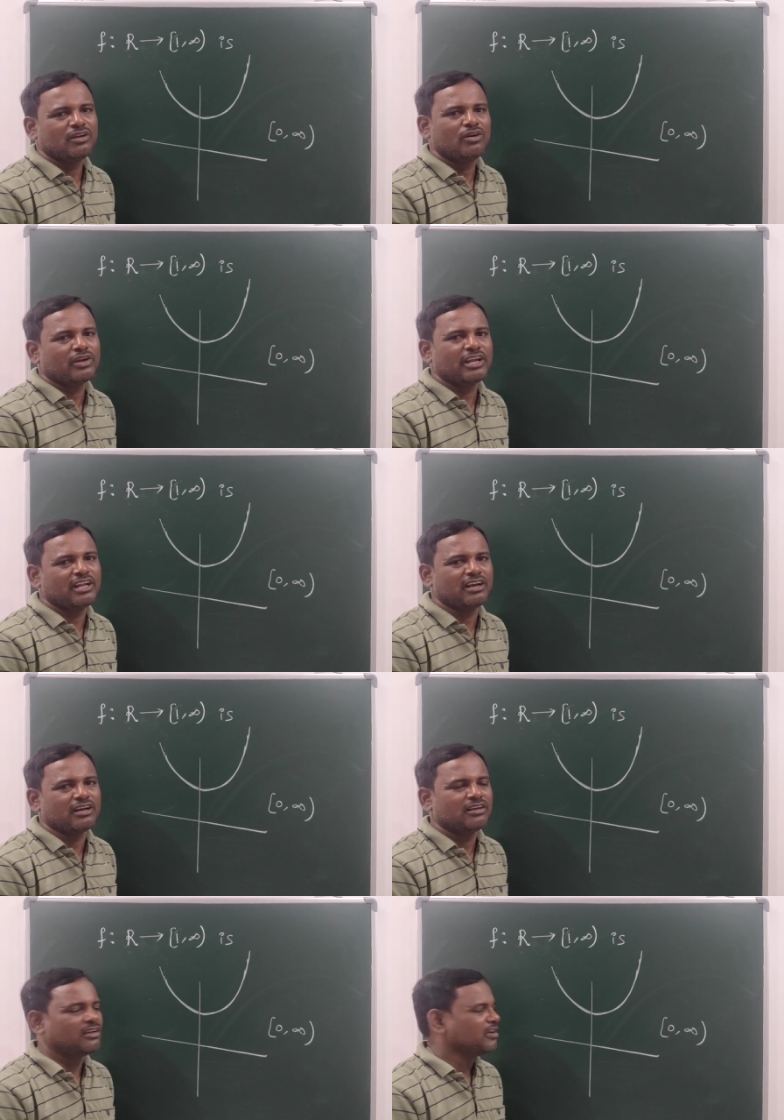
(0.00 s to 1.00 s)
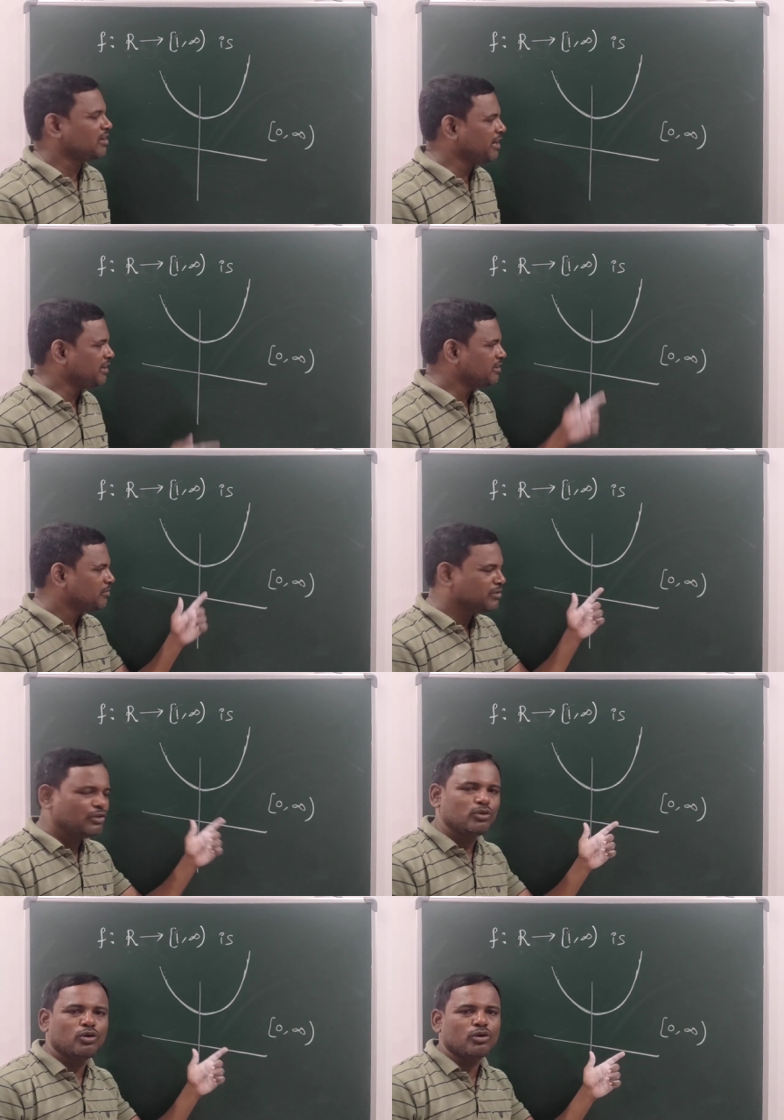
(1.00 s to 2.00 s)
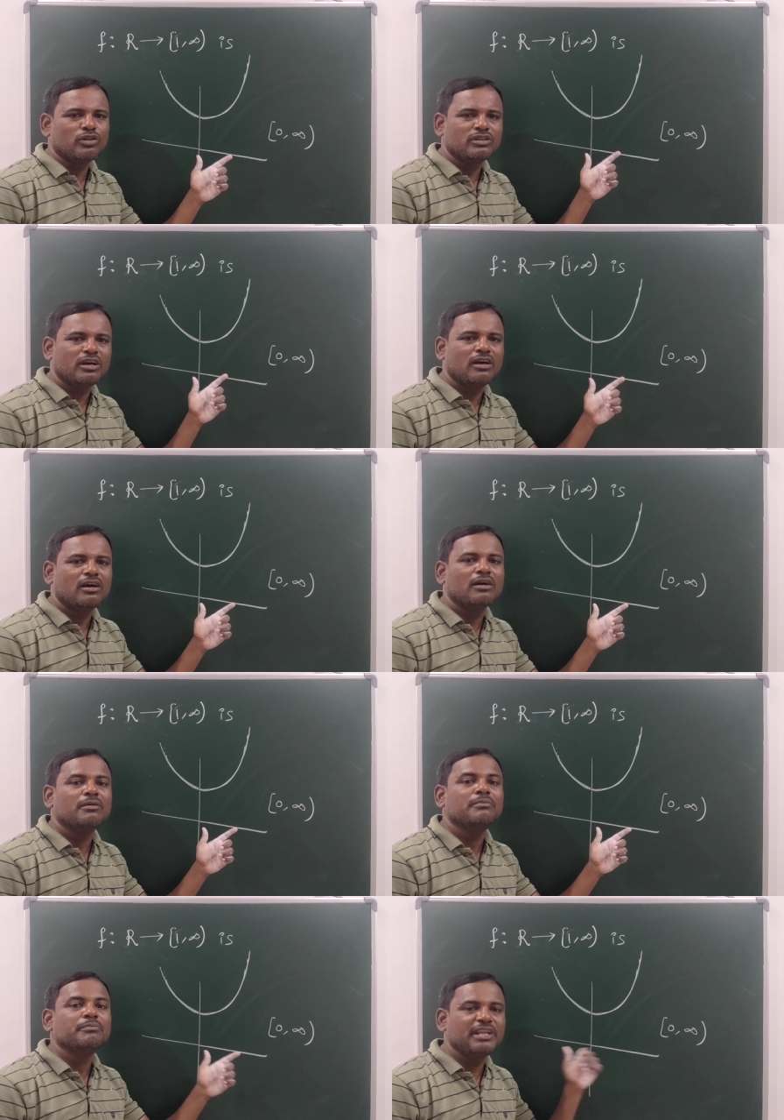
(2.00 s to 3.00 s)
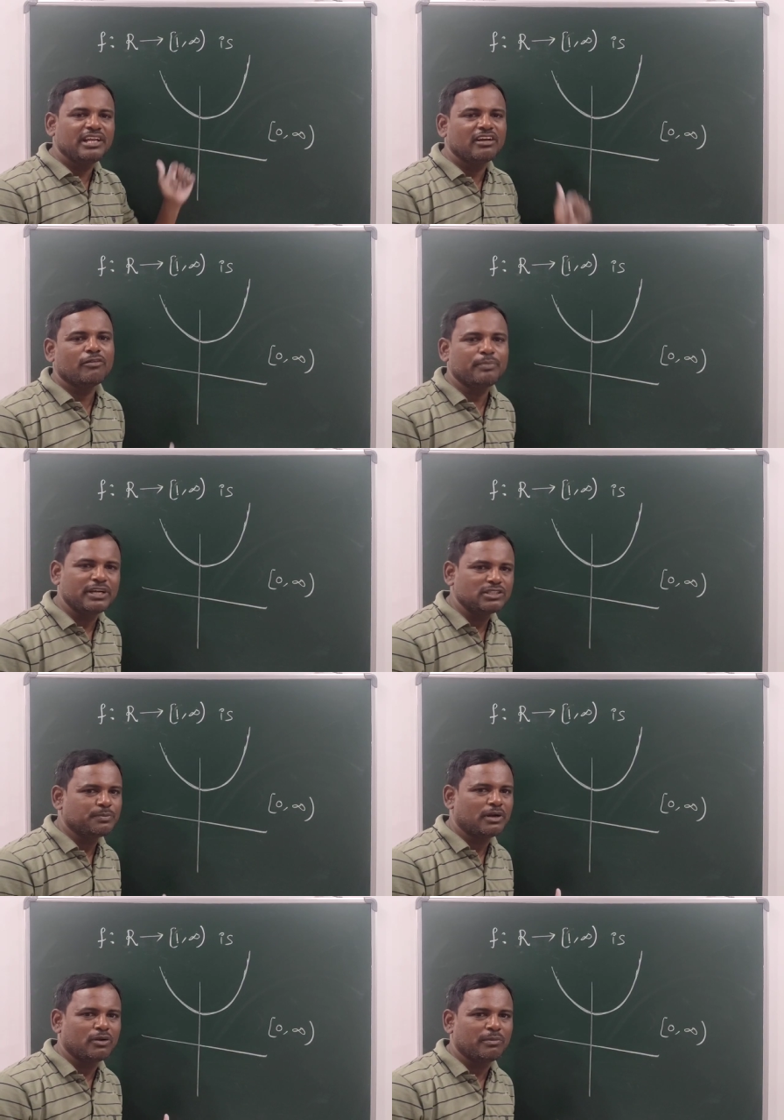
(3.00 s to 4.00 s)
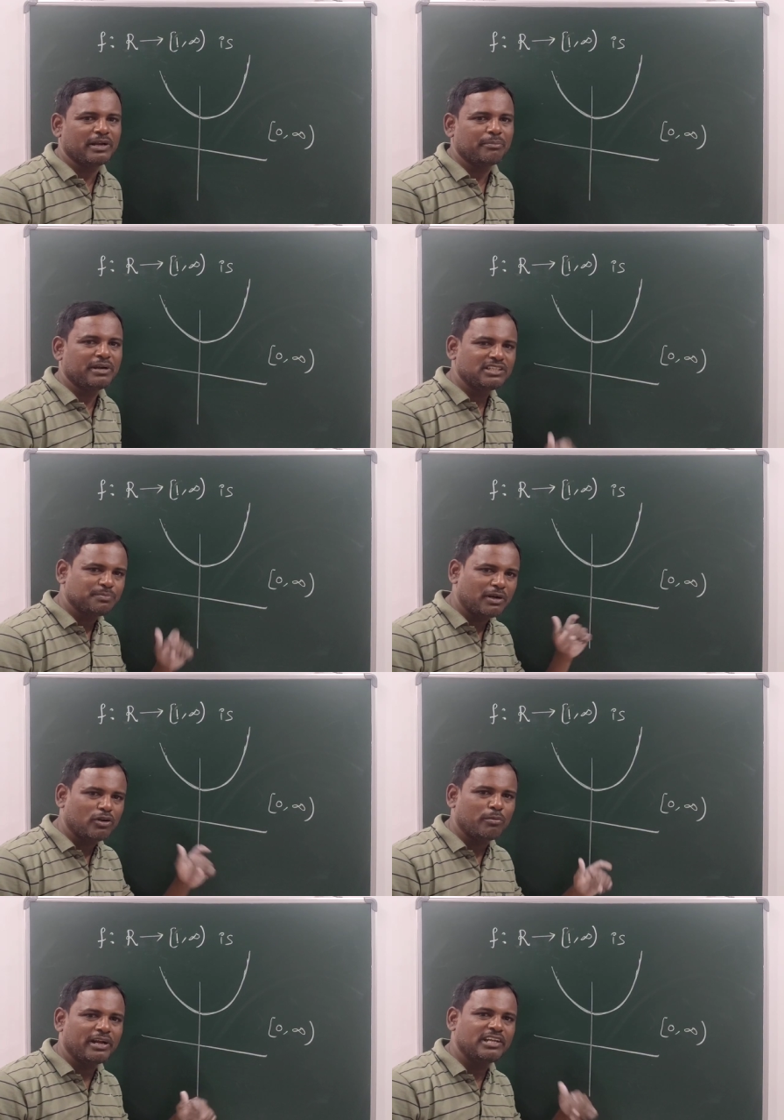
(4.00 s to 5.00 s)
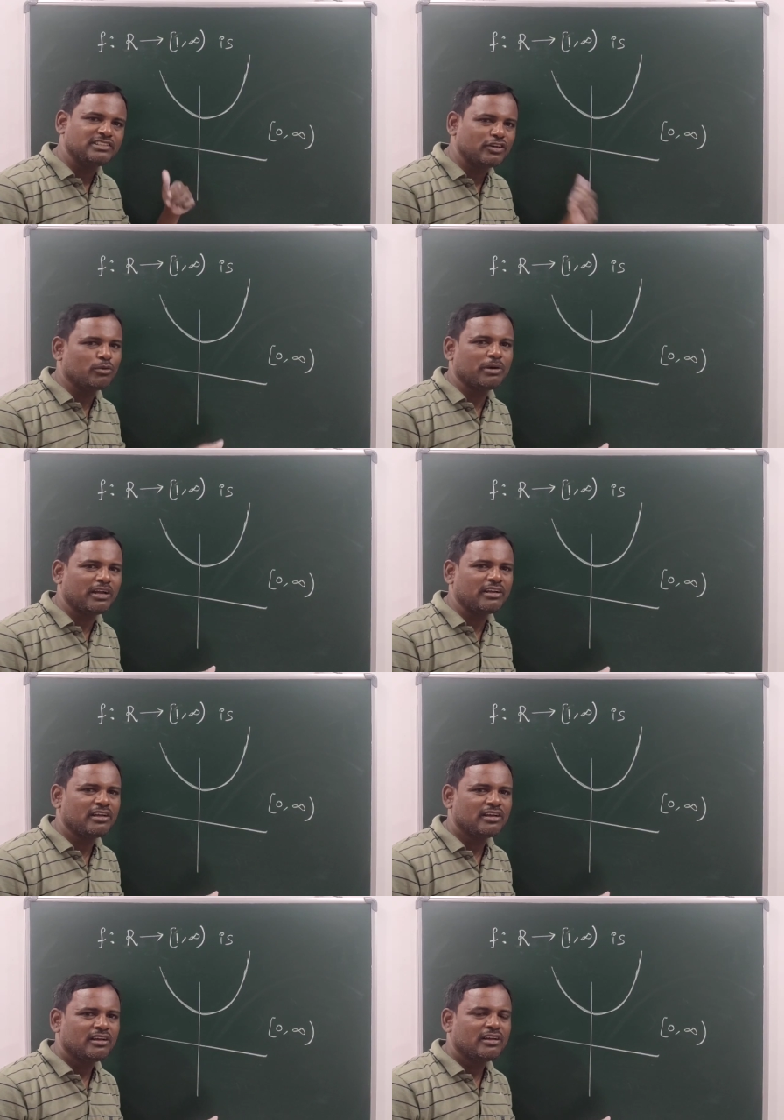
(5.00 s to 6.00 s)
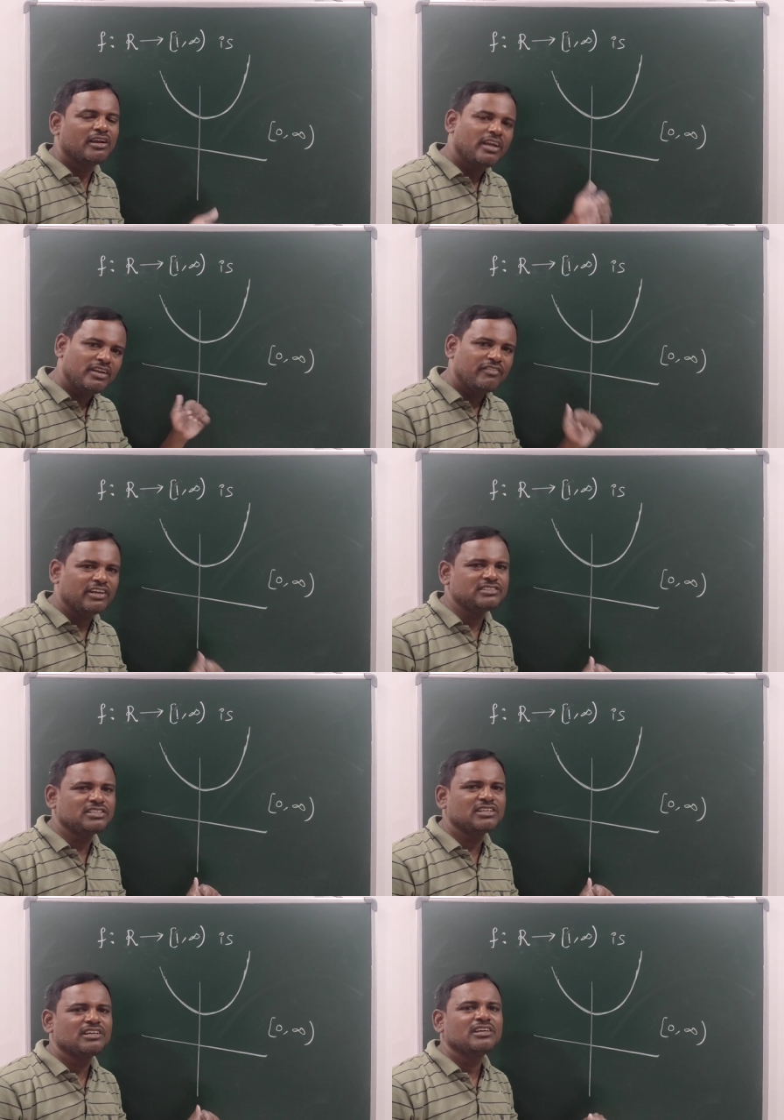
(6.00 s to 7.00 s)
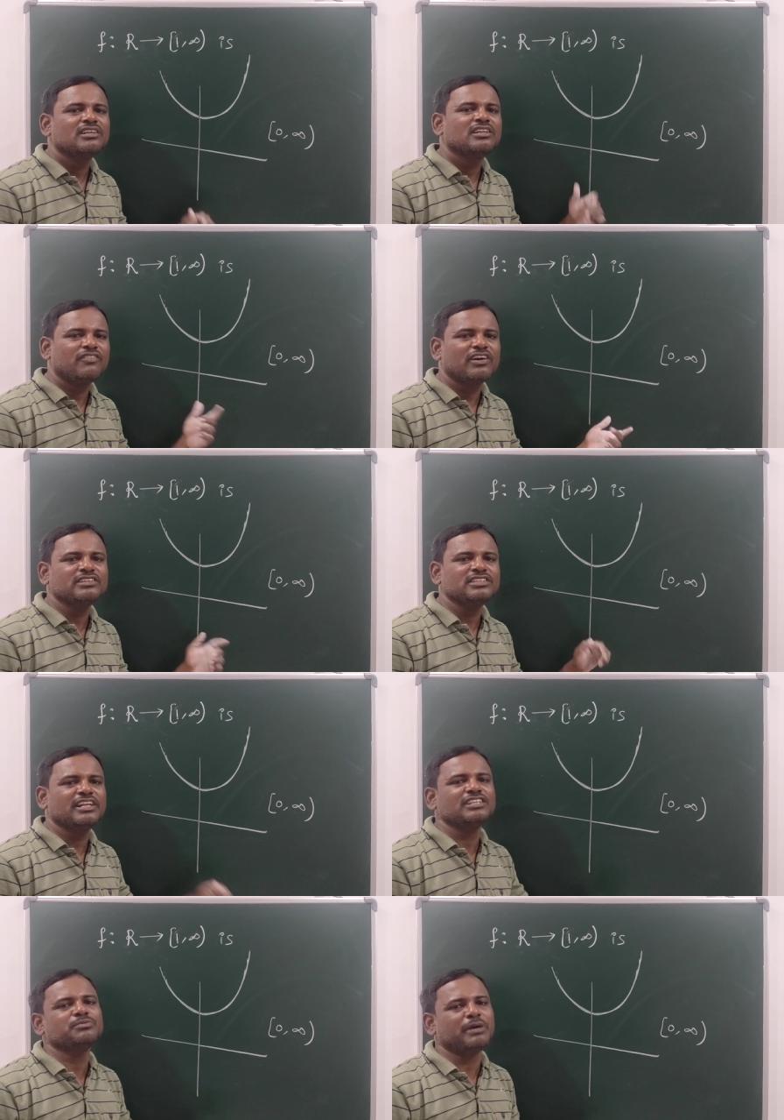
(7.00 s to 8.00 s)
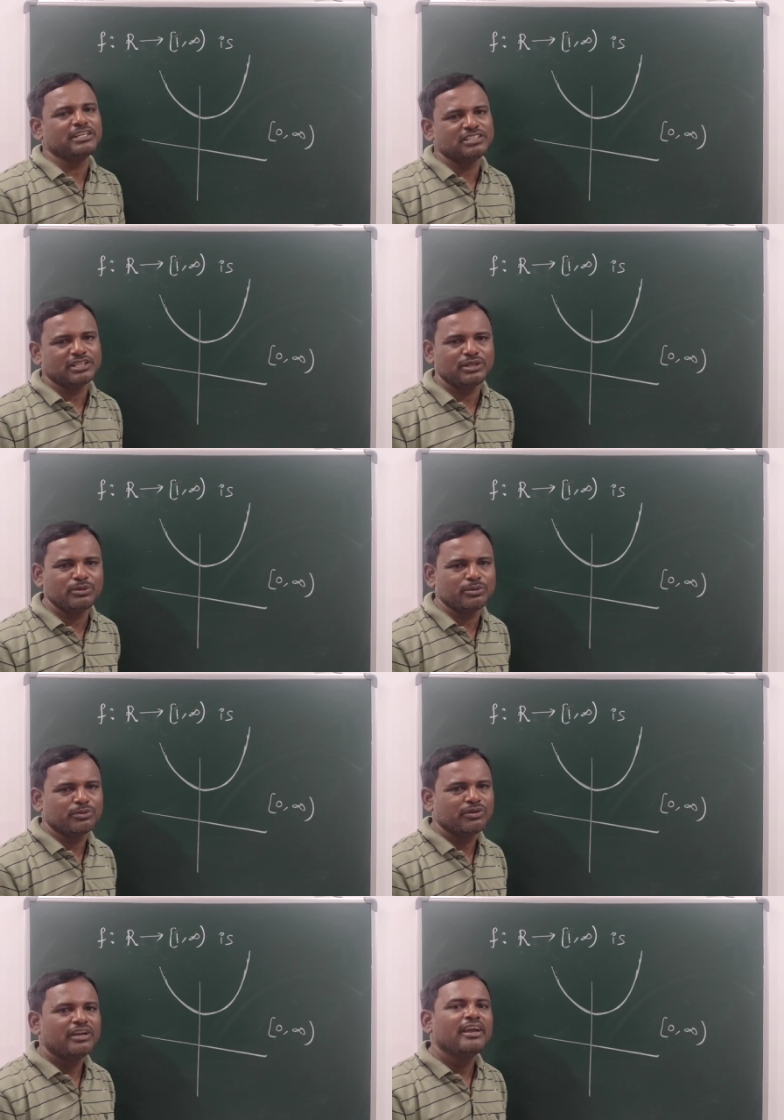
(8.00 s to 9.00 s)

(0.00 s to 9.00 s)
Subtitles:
Okay now, right? You know the meaning of principal domain. Principal domain is a domain in which the function is bijective.